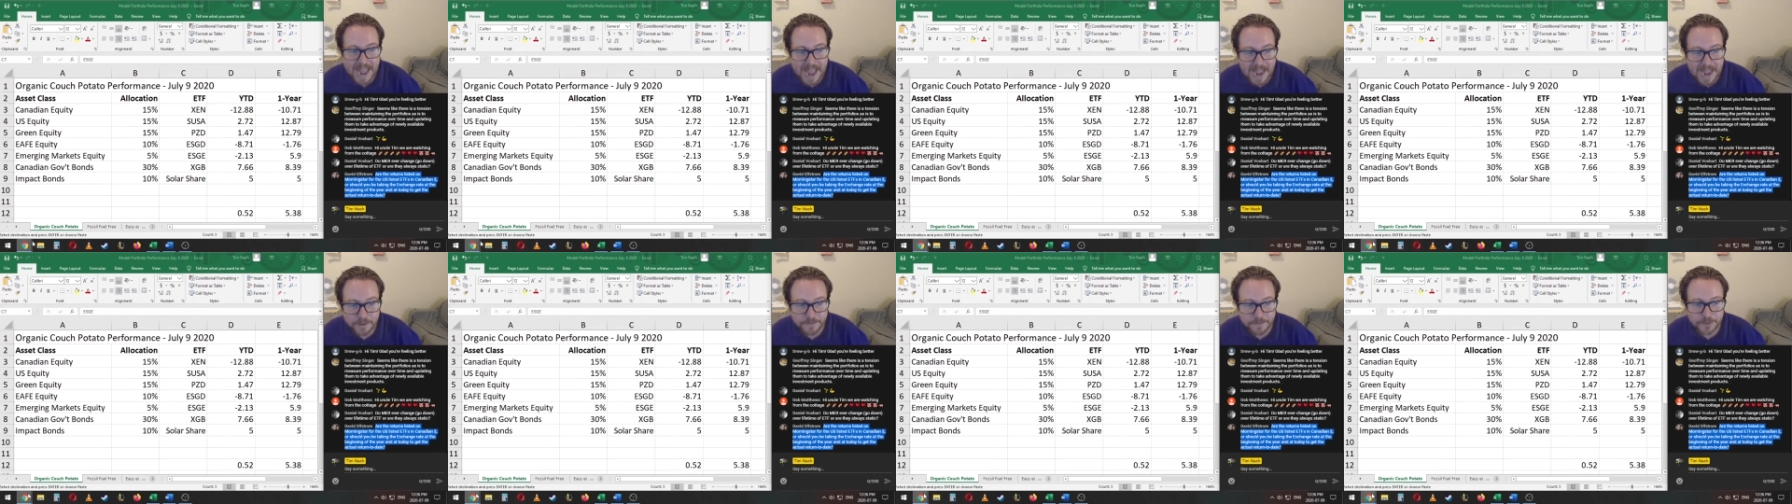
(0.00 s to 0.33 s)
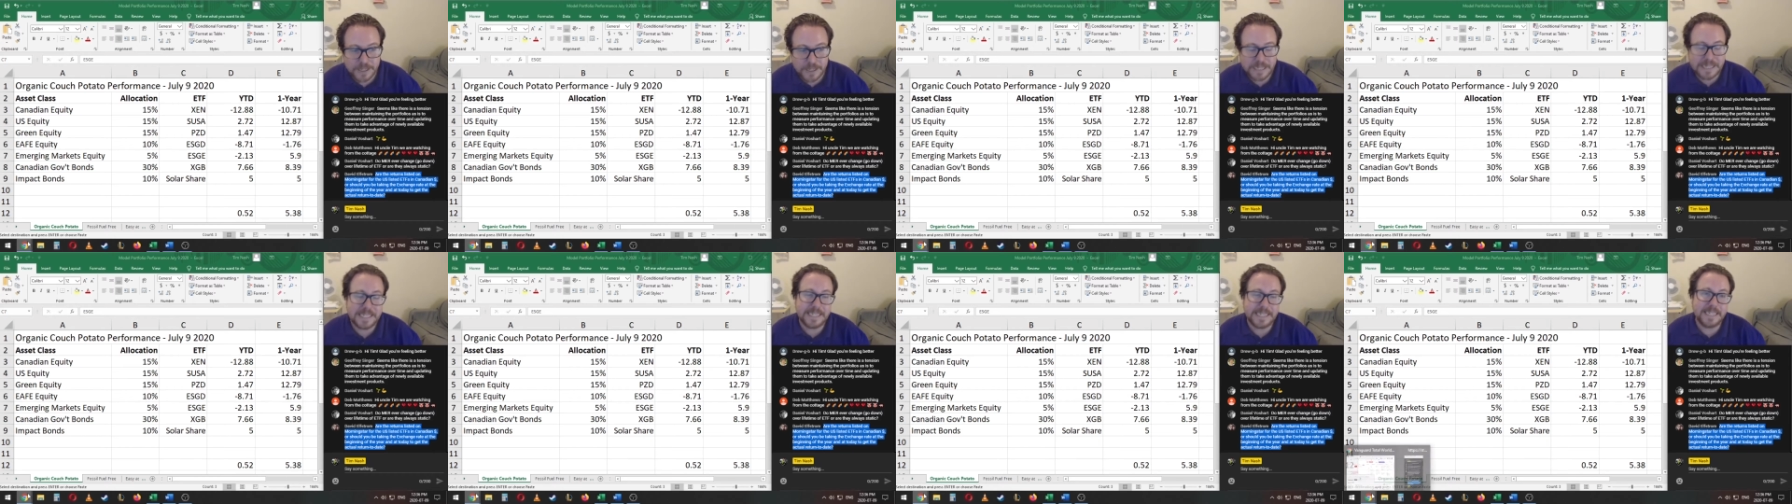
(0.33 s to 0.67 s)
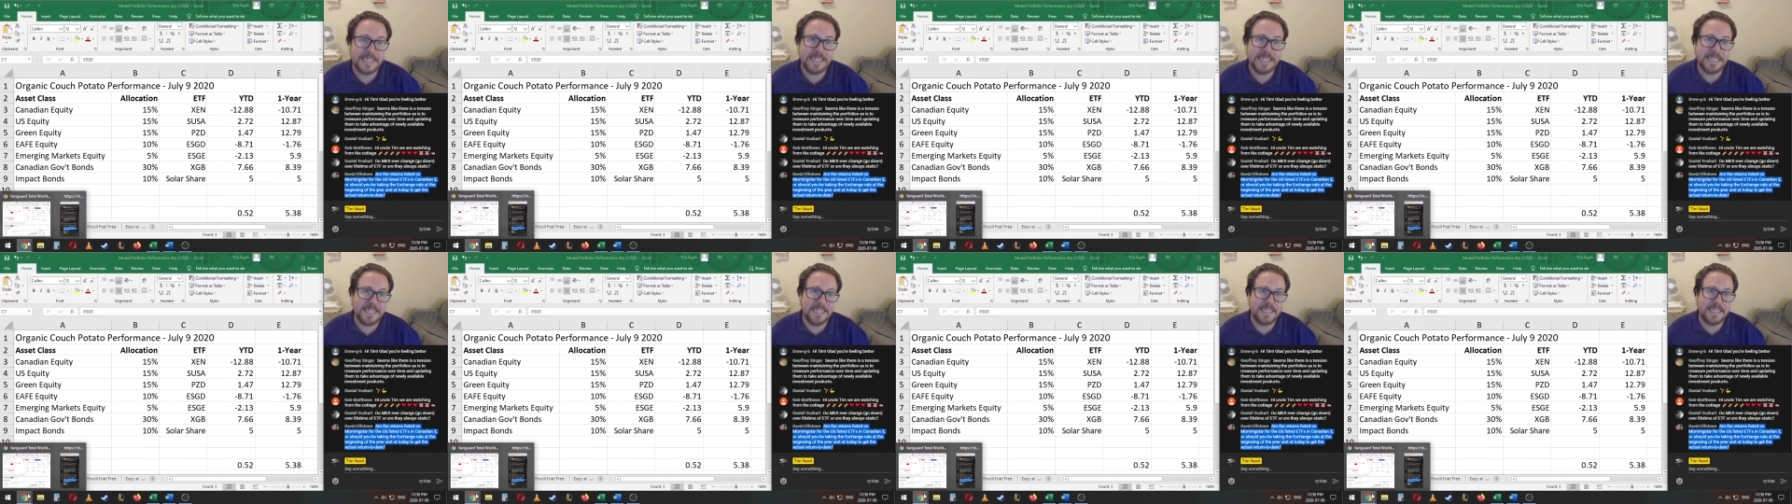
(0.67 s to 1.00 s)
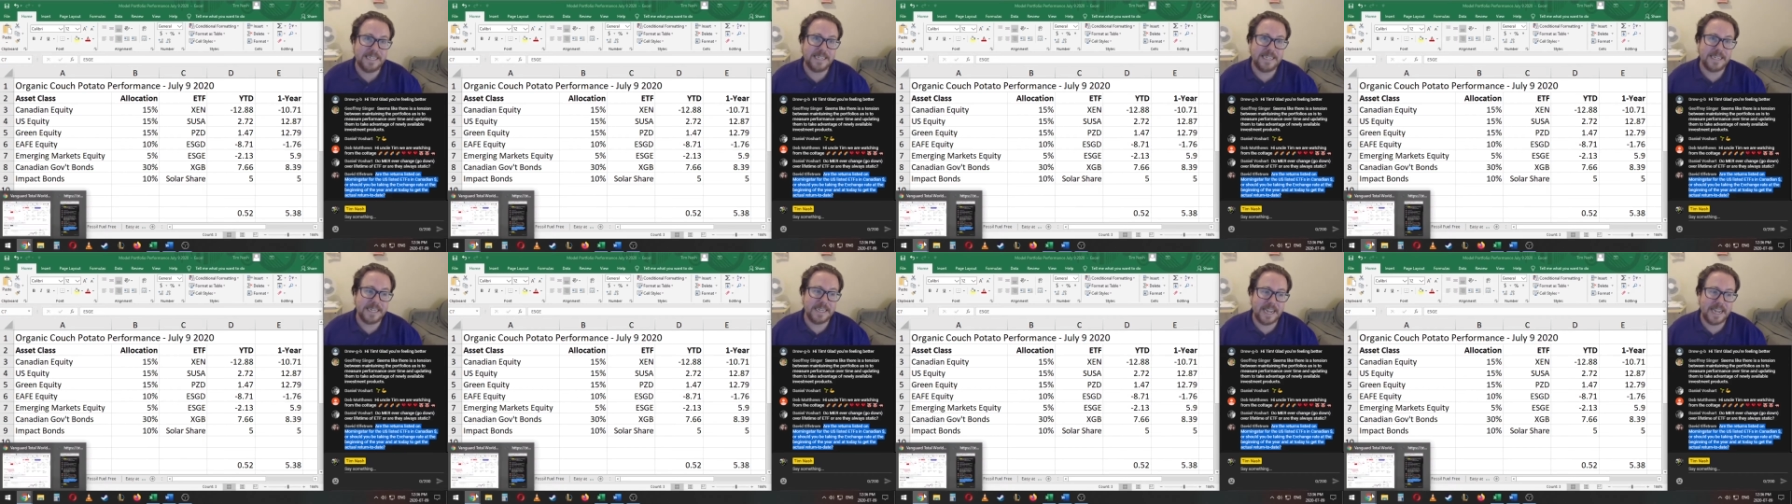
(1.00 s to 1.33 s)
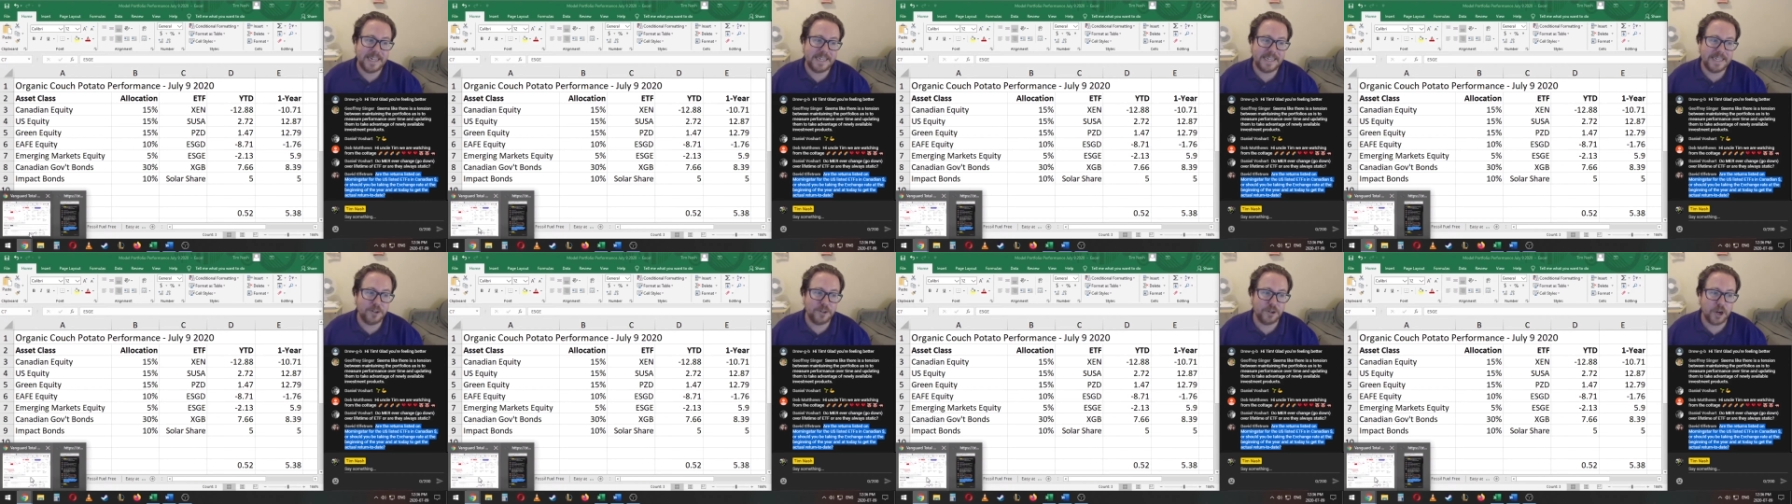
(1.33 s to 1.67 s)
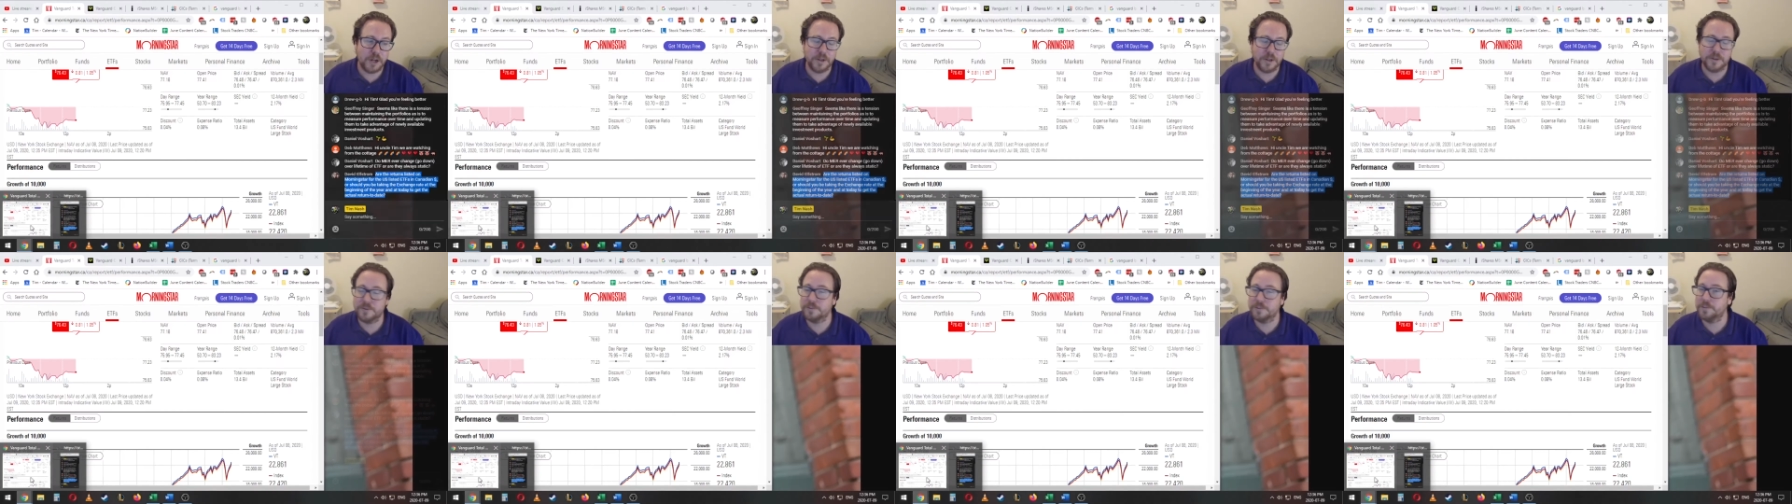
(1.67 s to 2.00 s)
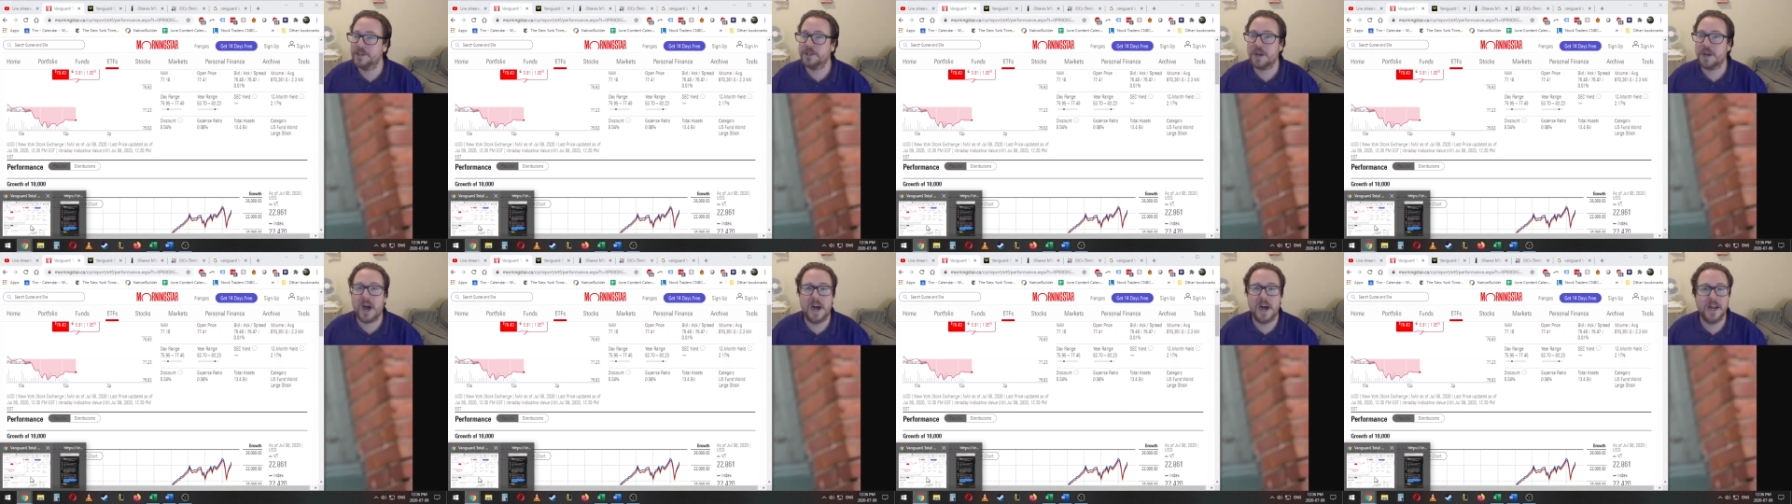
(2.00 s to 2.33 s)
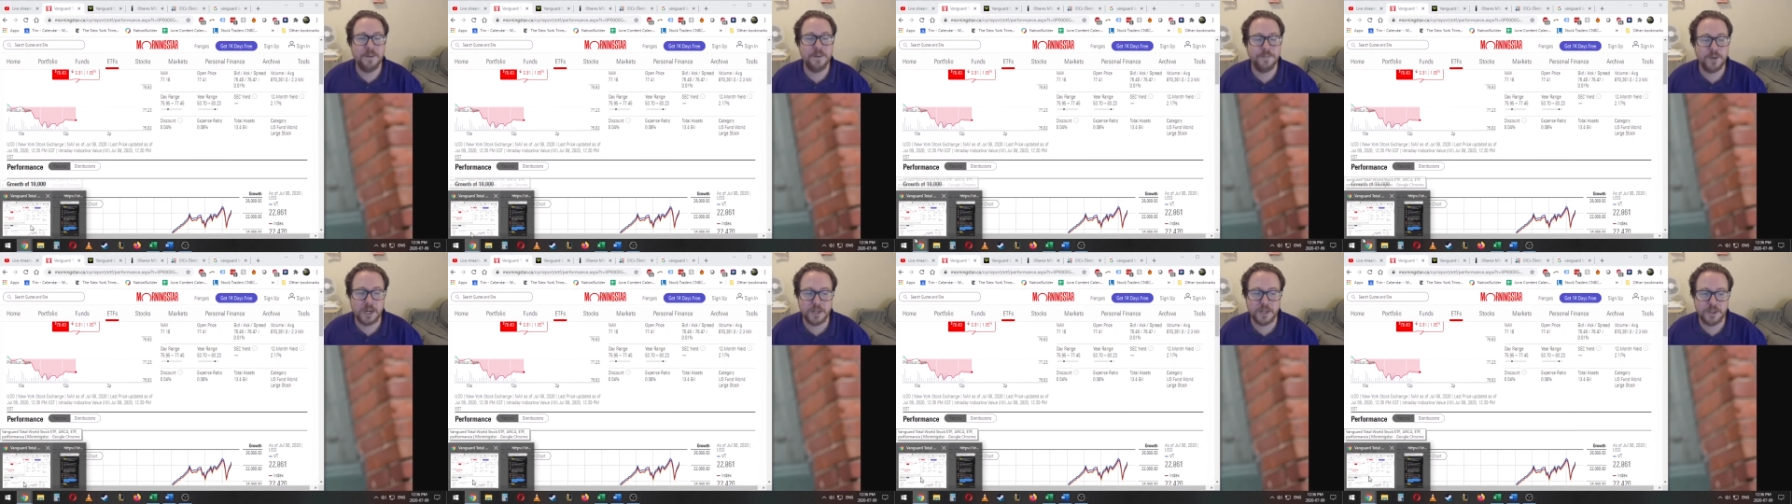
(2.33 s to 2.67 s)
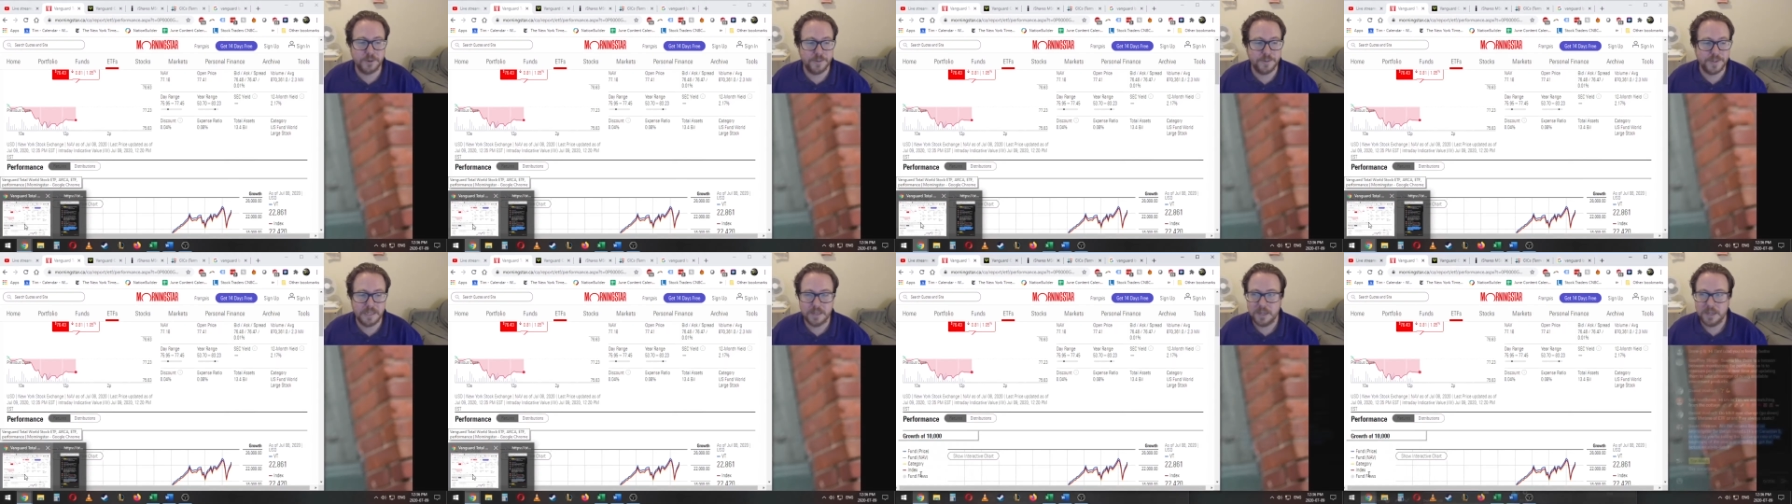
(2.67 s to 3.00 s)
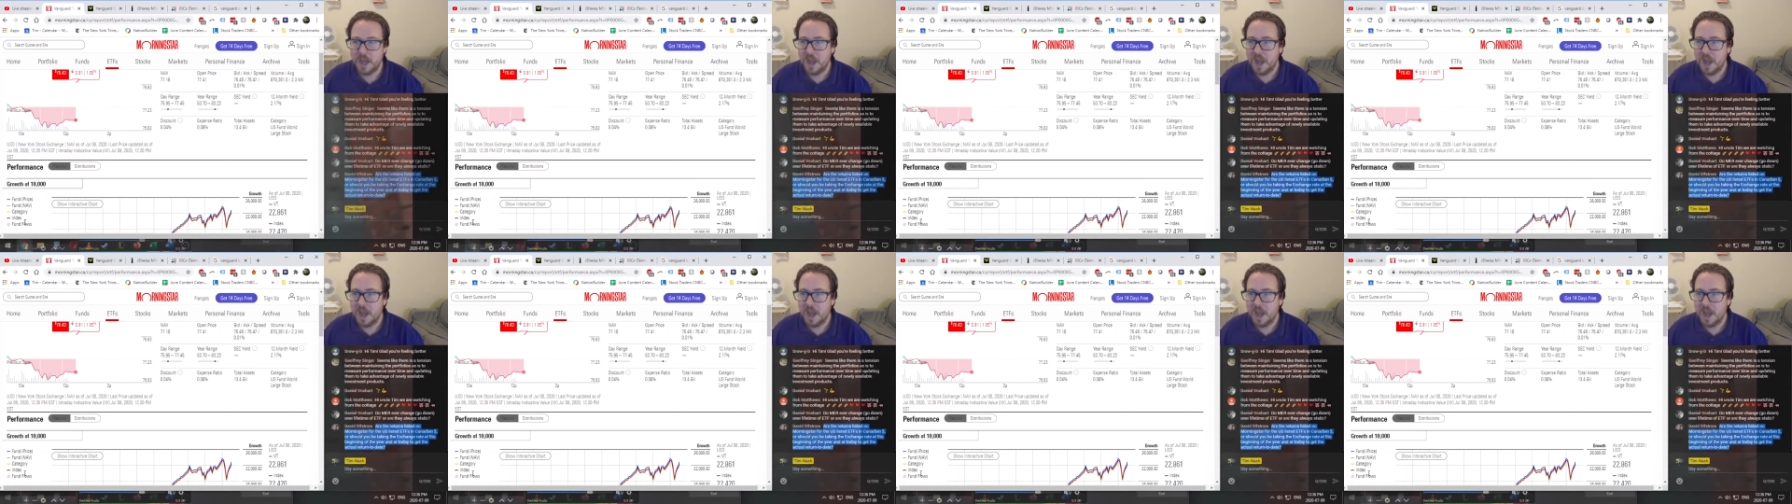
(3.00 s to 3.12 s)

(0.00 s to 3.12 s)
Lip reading: everything in Canadian dollars, which I am not doing.